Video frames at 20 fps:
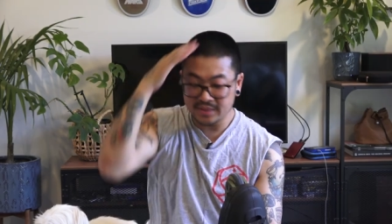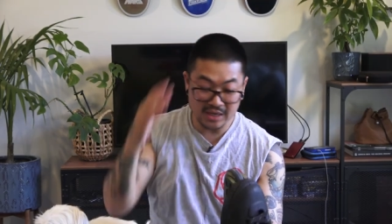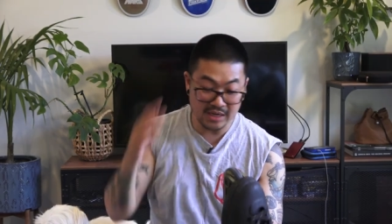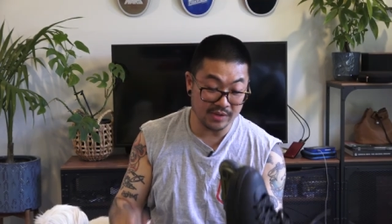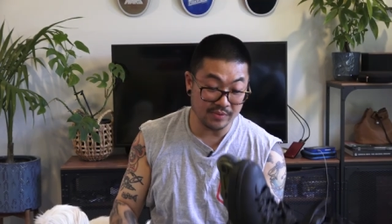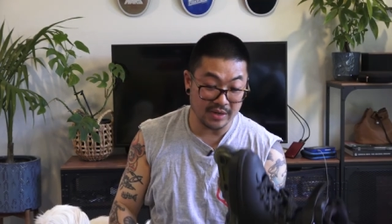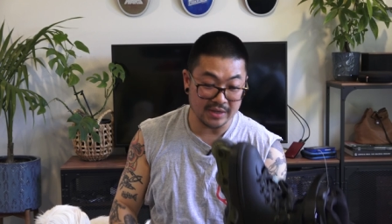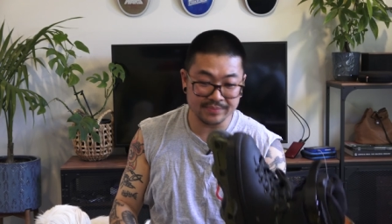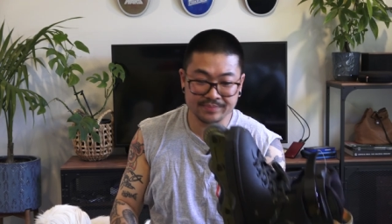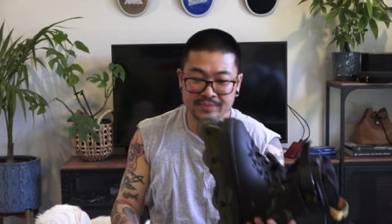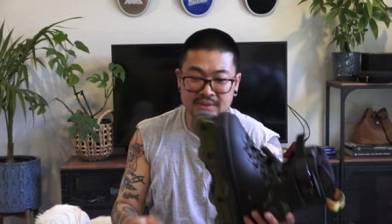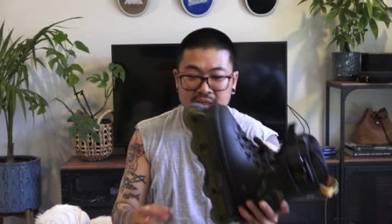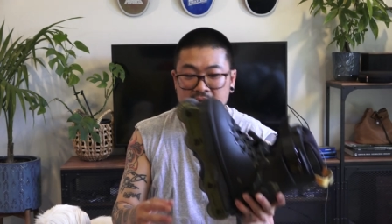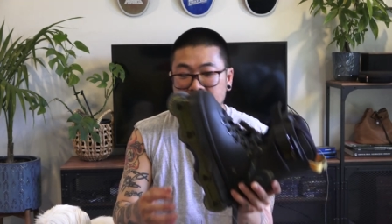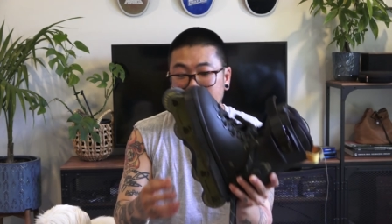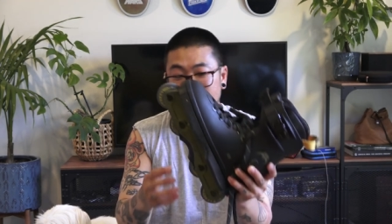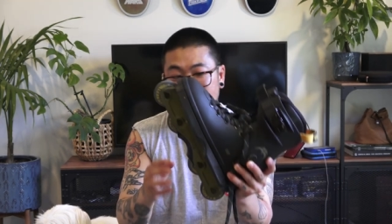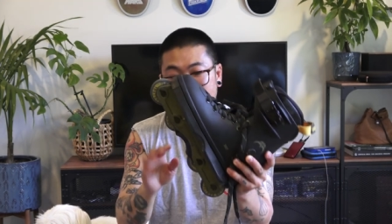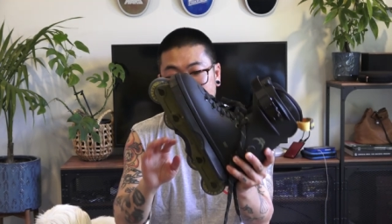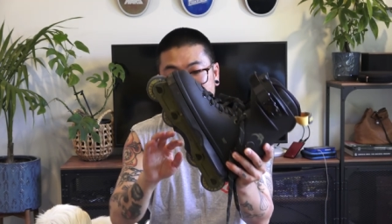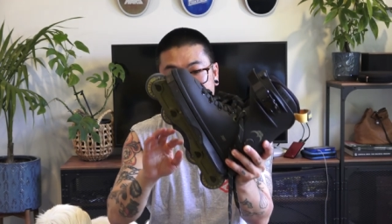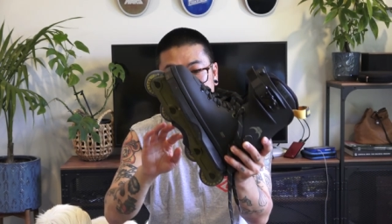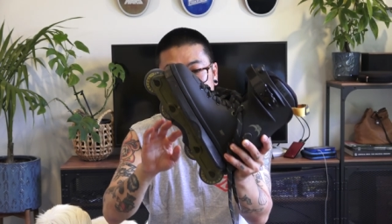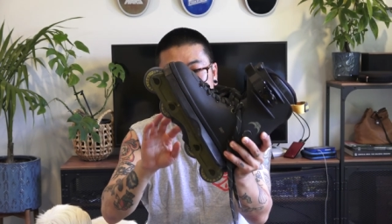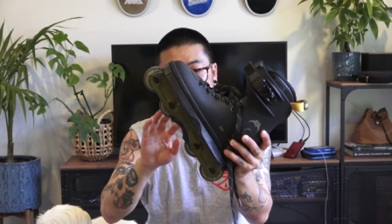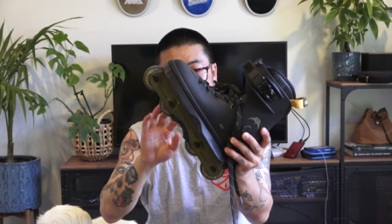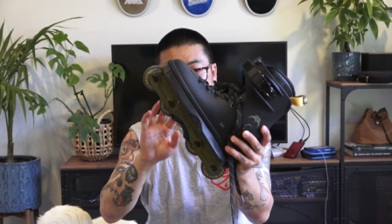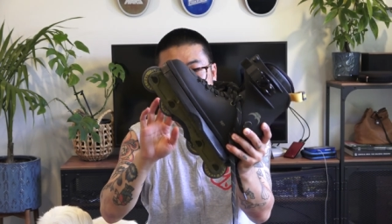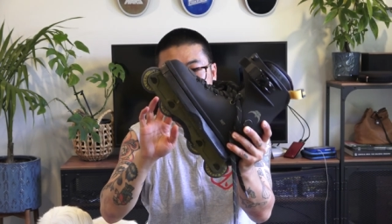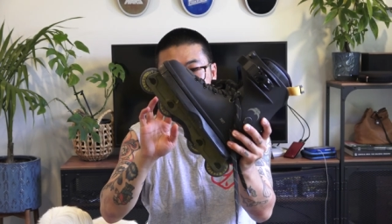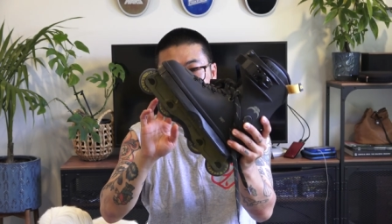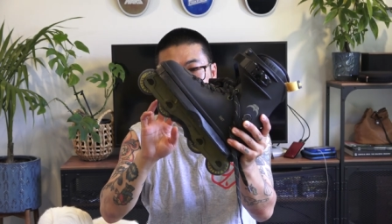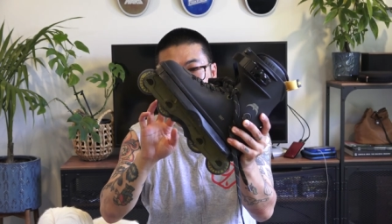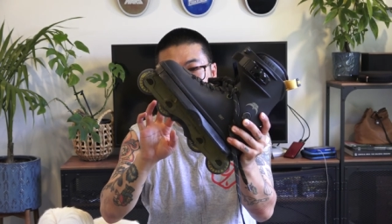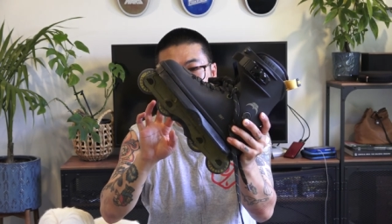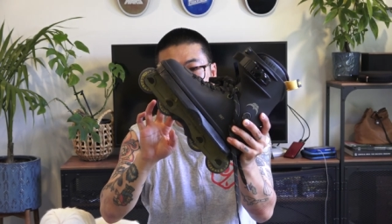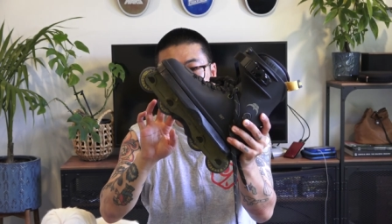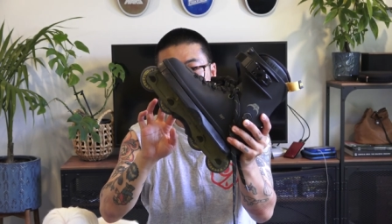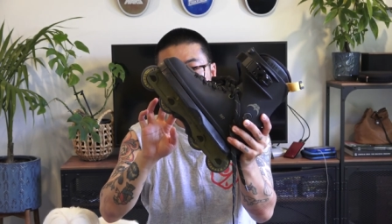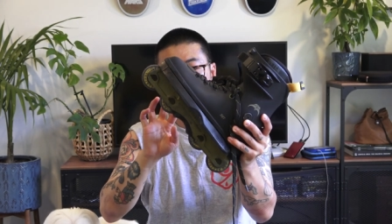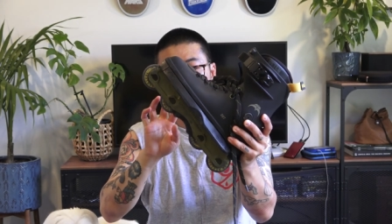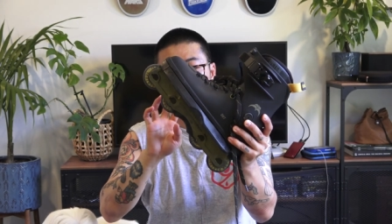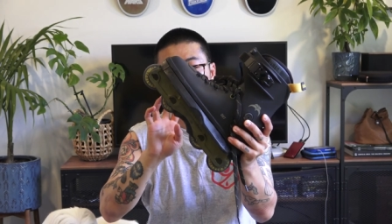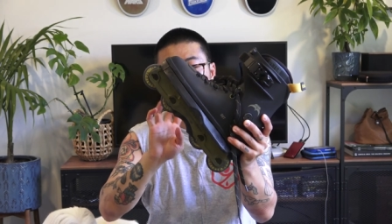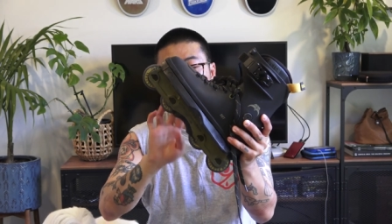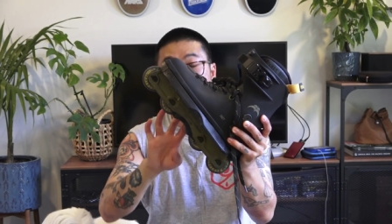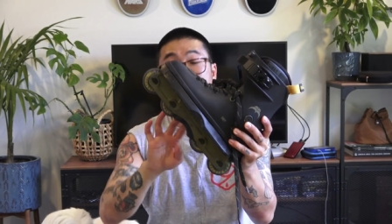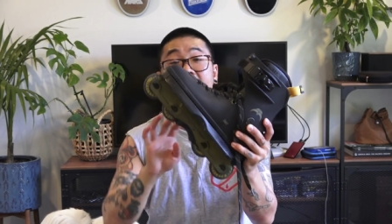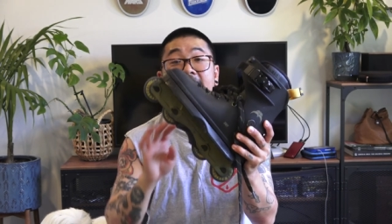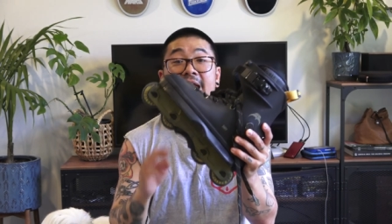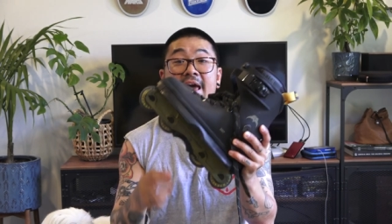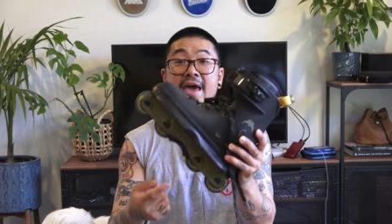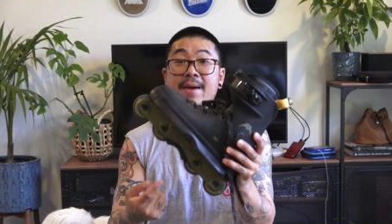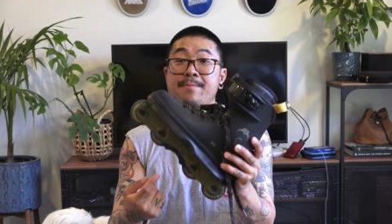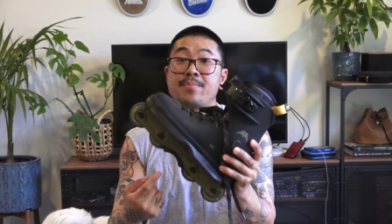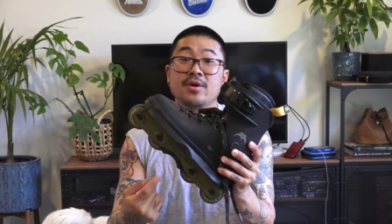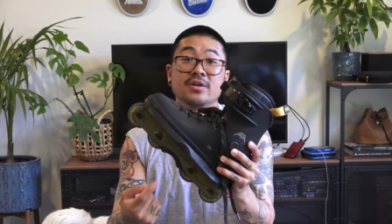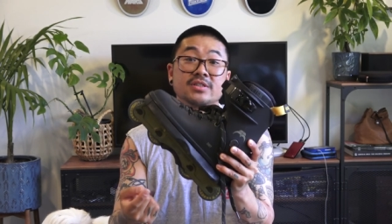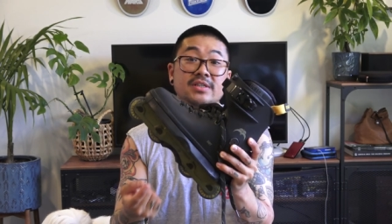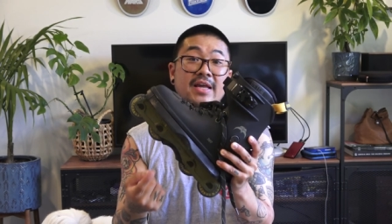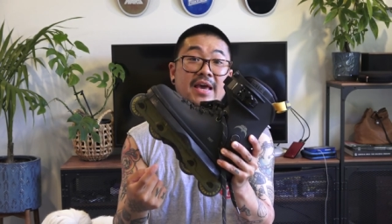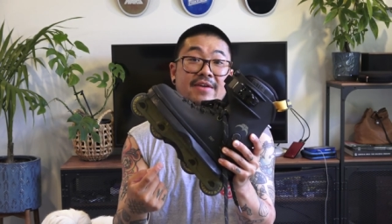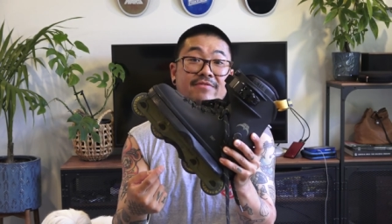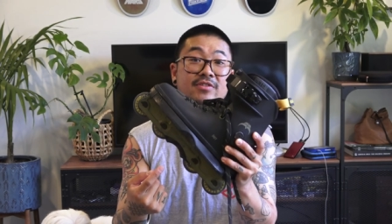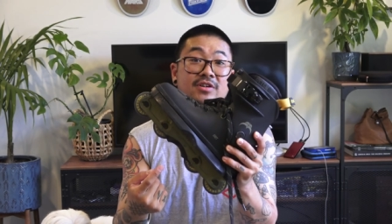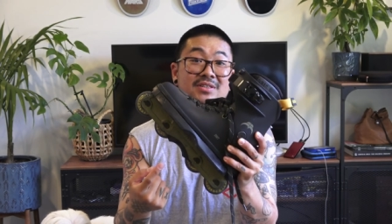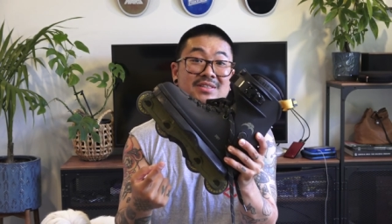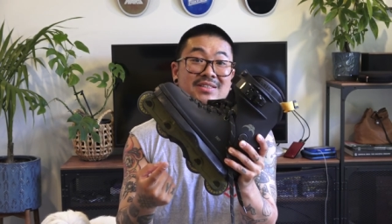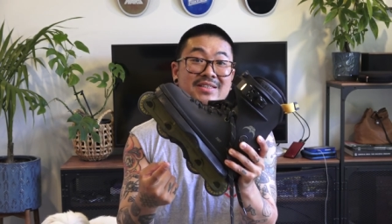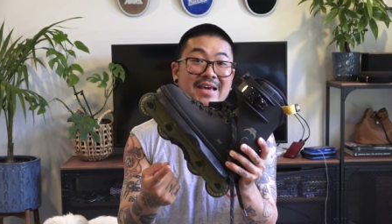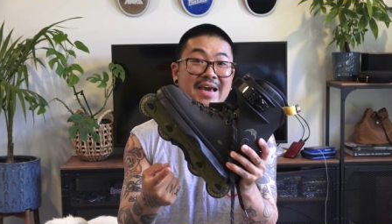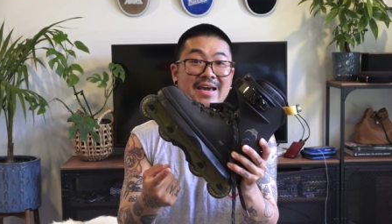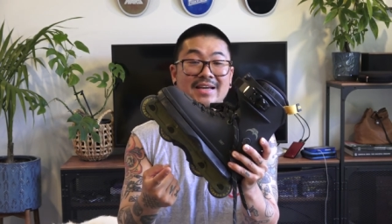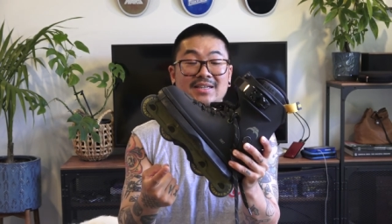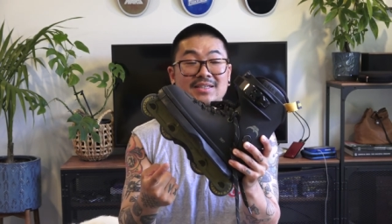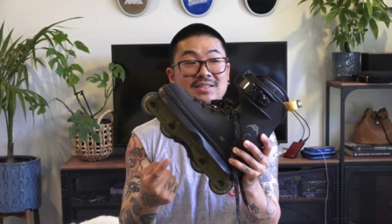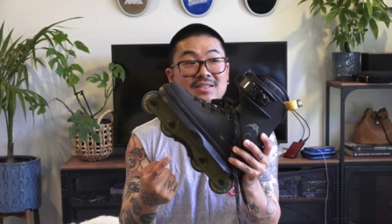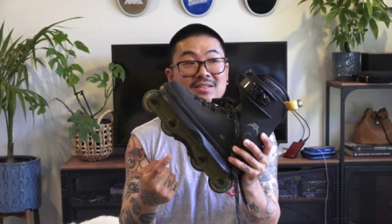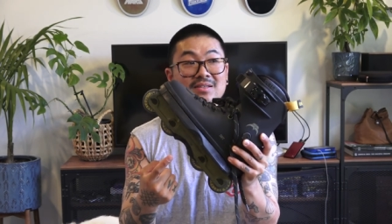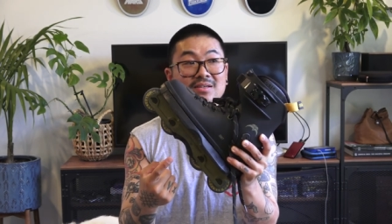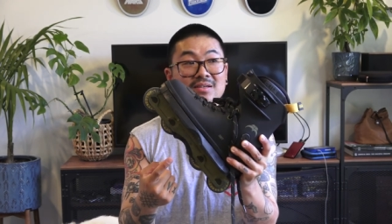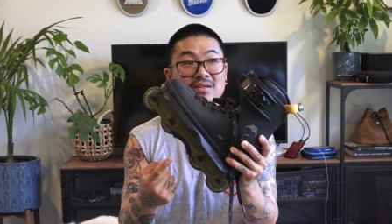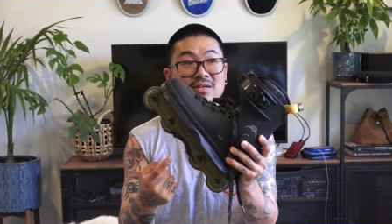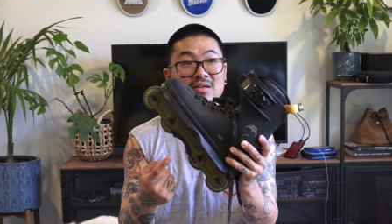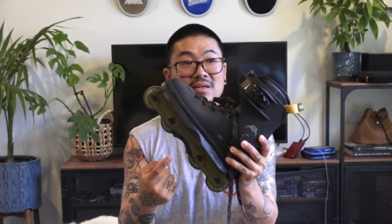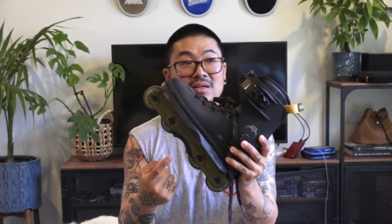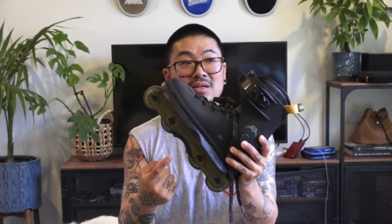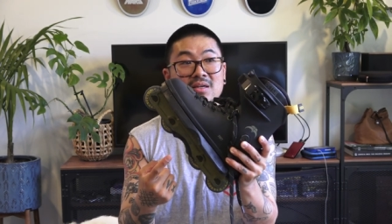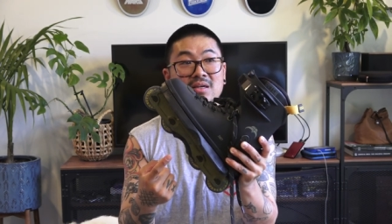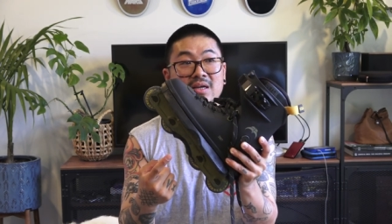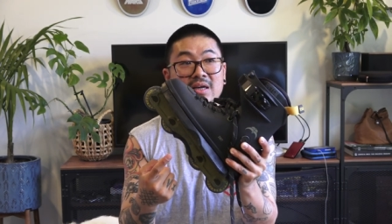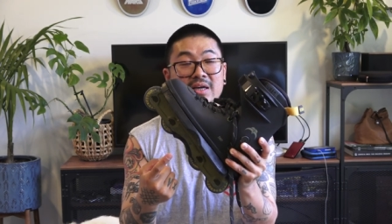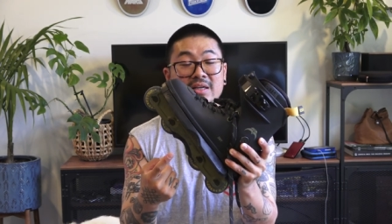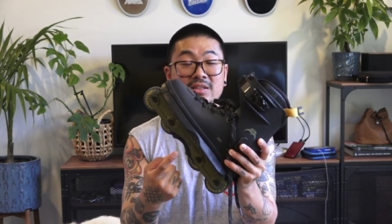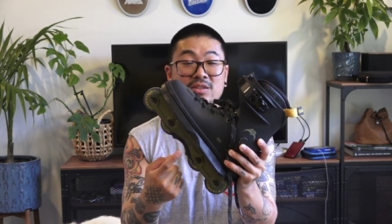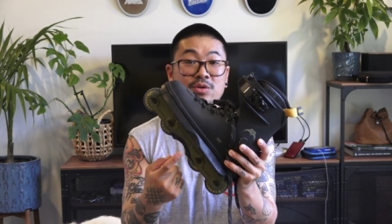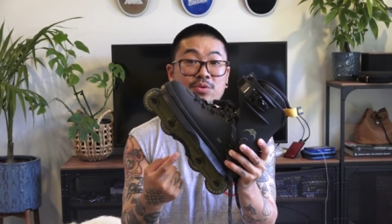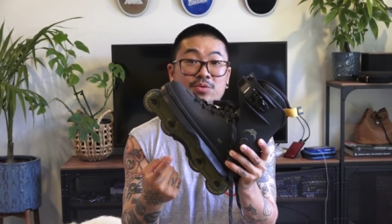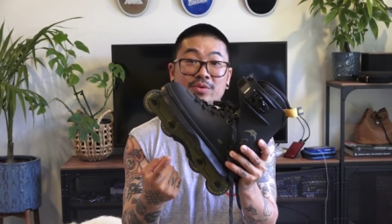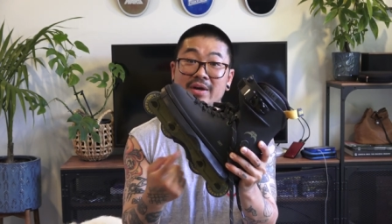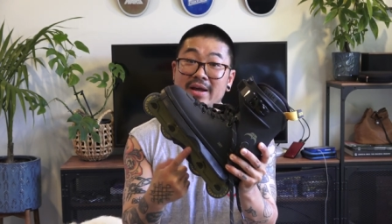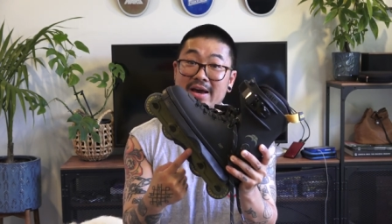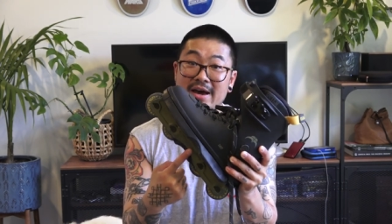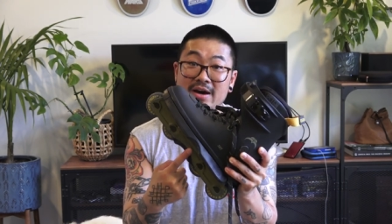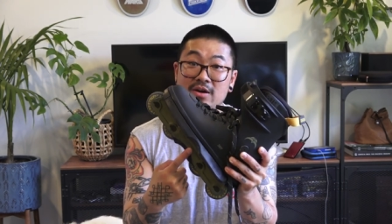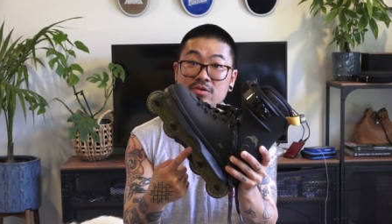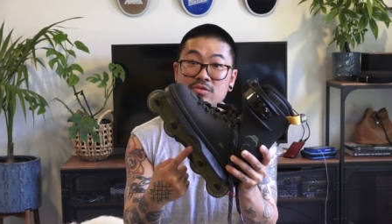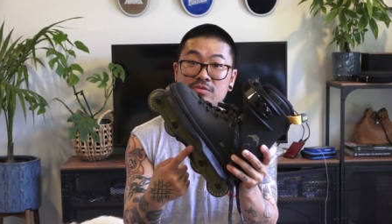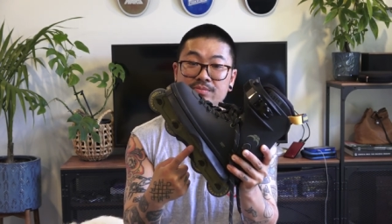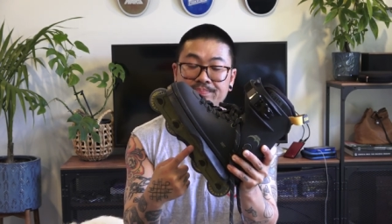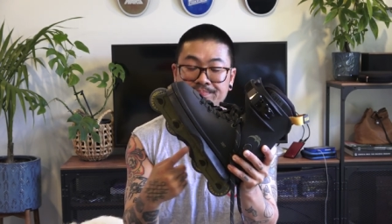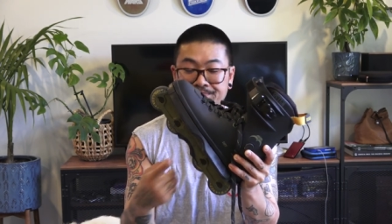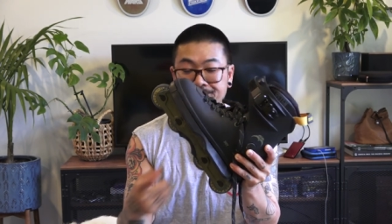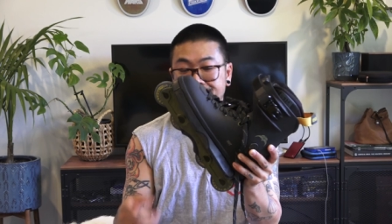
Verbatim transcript: Anyway, um, which I personally have not skated until now.